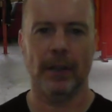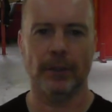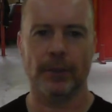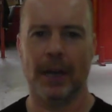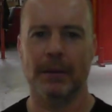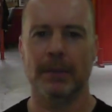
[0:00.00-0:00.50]

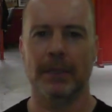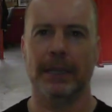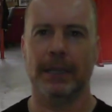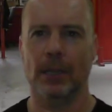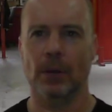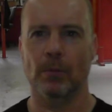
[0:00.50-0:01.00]
ultra-high
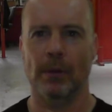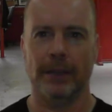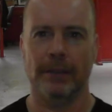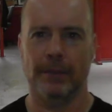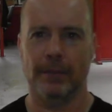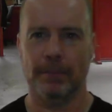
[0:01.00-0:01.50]
molecular weight
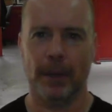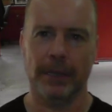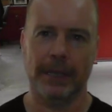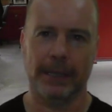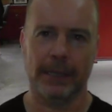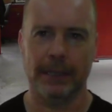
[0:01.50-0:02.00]

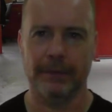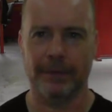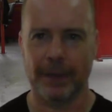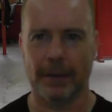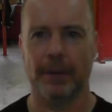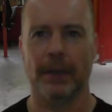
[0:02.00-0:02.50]
polyethylene
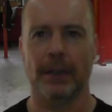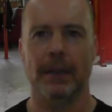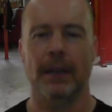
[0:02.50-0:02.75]
fabric